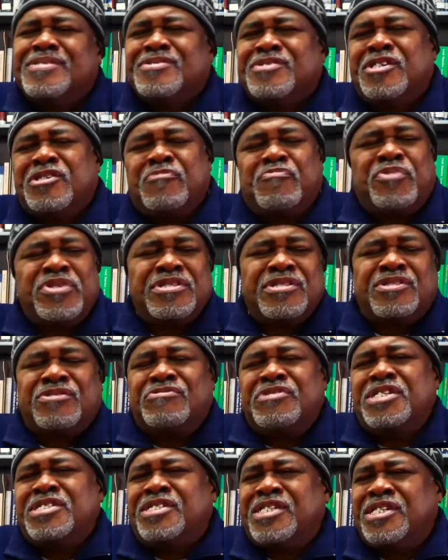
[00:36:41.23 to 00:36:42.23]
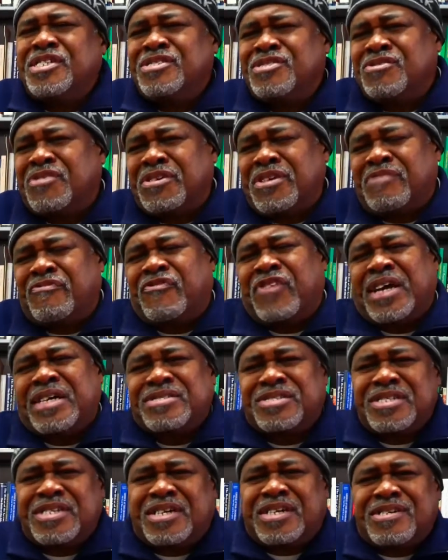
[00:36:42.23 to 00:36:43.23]
then you are putting three Ds on it,
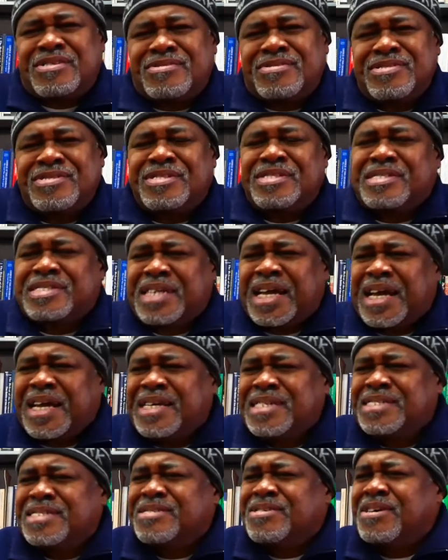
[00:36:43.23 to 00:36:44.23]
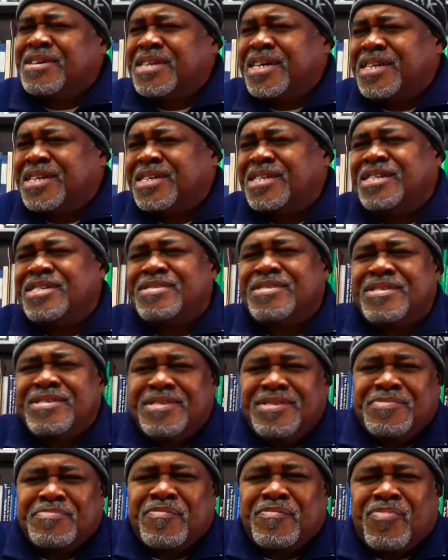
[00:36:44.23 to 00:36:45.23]
fancy colors, designs, and all that in it.
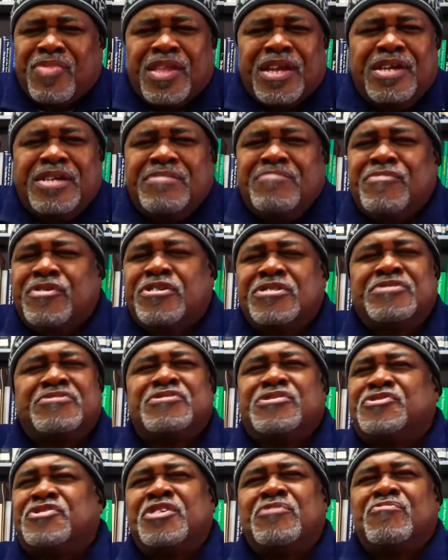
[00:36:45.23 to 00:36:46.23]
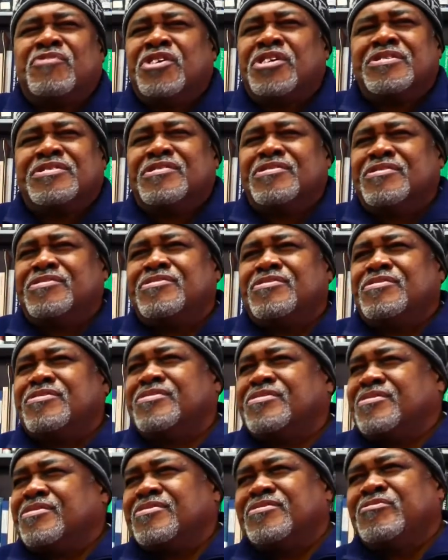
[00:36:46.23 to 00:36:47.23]
Because you see one,
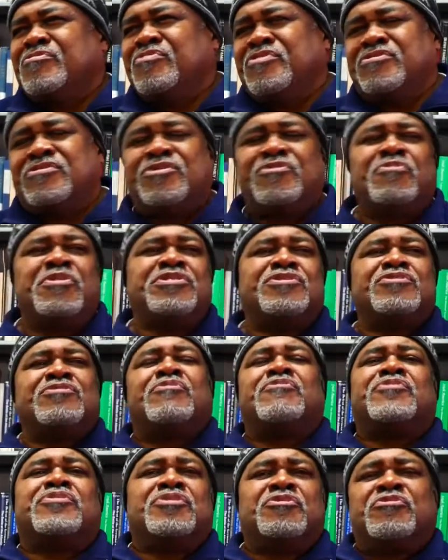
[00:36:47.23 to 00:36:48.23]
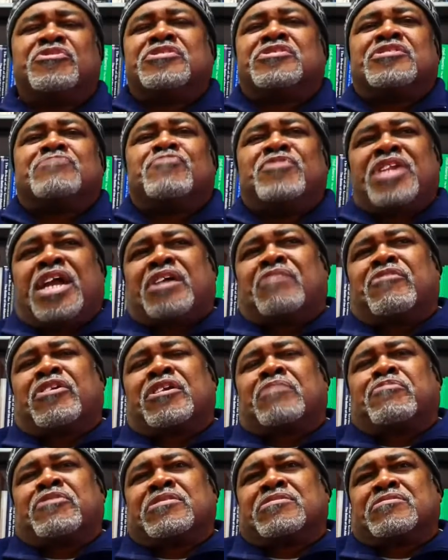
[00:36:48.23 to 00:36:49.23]
you you you you could just be like a
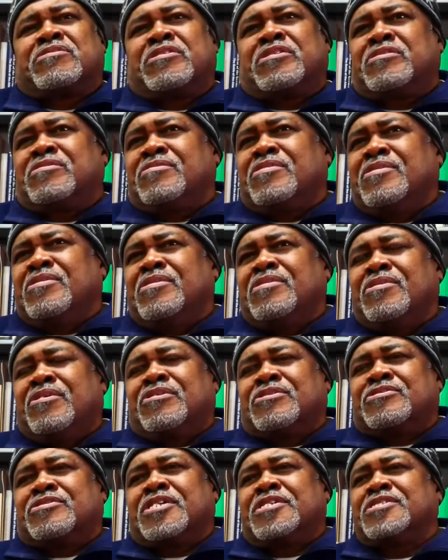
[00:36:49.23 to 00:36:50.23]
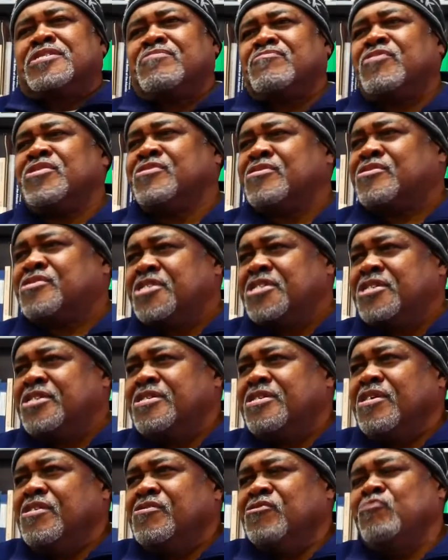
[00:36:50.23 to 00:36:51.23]
regular person on on a station. When you see
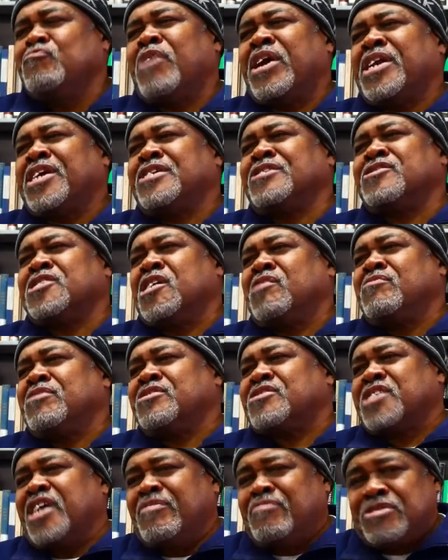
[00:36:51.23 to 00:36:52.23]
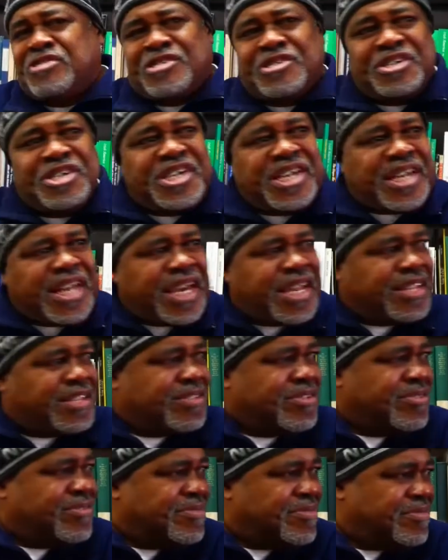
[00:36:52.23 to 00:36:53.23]
it, you might not understand what it says, but you're looking at it
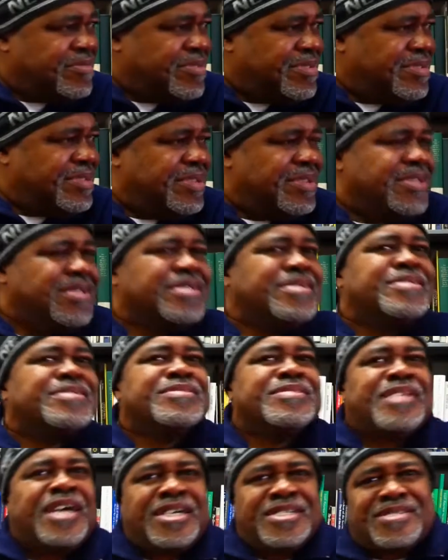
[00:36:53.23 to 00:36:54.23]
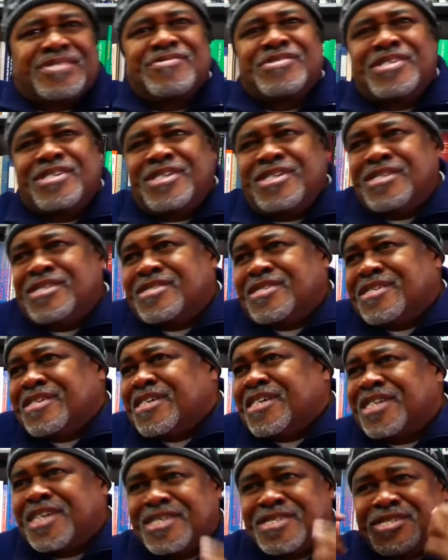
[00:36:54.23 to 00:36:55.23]
though. Yeah, yeah. yeah That's yeah. what it is.
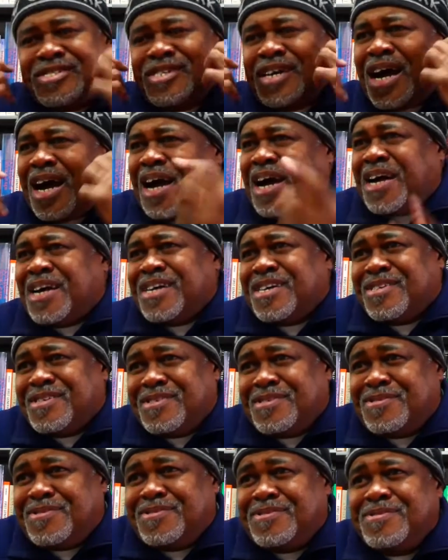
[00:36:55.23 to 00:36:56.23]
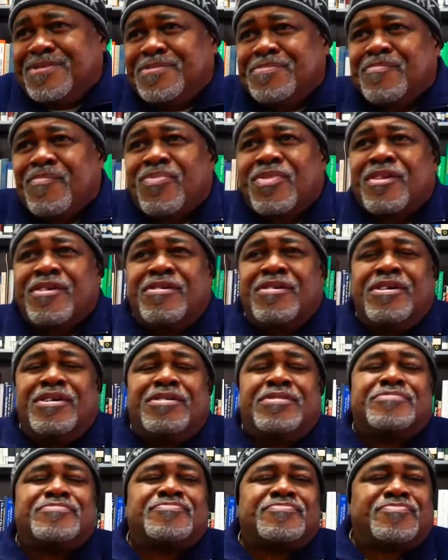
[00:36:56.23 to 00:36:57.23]
It catches your eye. Yeah, yeah. well,
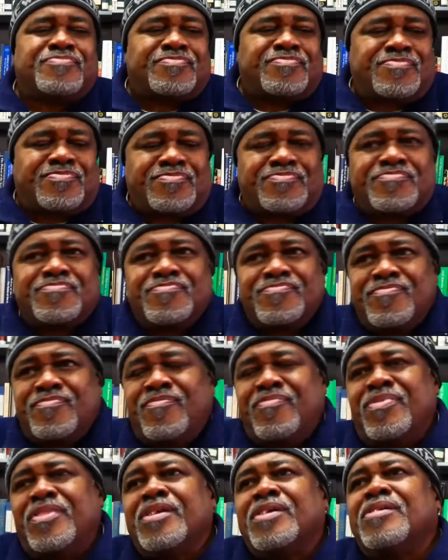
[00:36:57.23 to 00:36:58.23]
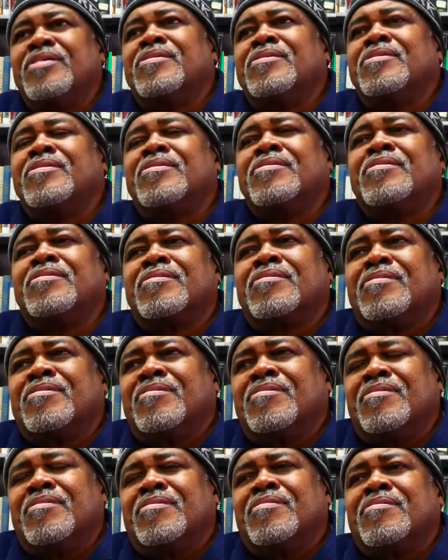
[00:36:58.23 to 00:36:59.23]
it's, and so the uh,
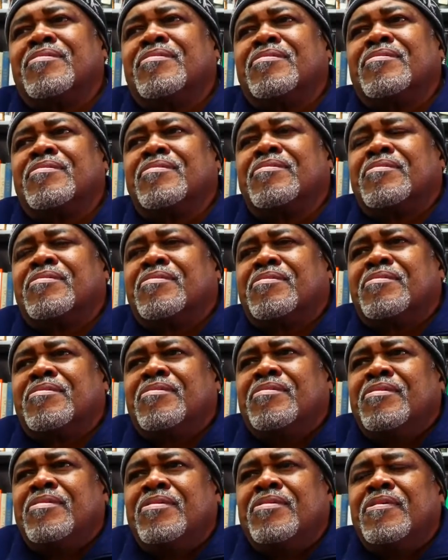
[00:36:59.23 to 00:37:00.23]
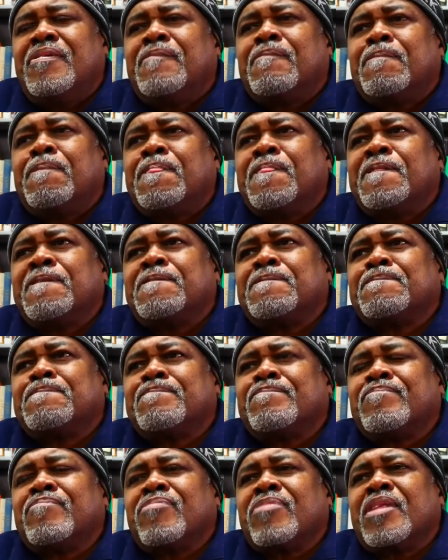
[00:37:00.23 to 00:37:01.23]
so it's but the piece
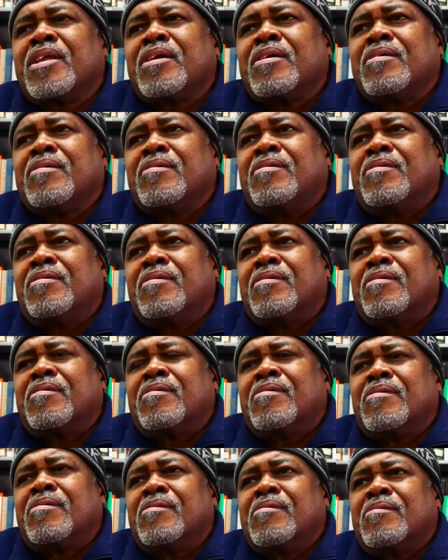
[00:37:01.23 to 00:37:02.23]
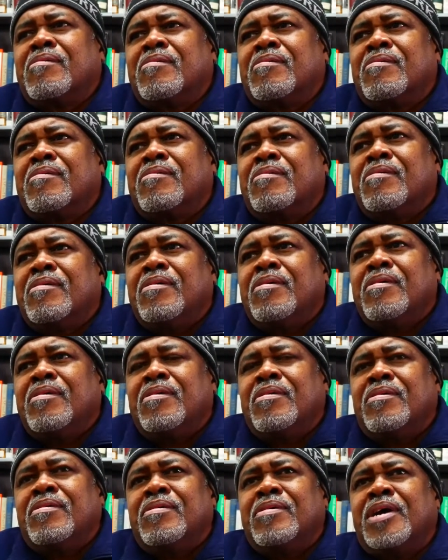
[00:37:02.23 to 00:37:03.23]
the piece of burner the same.
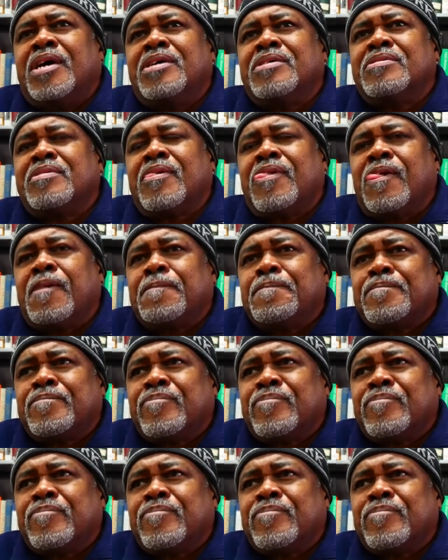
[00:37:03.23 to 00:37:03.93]
So huh? a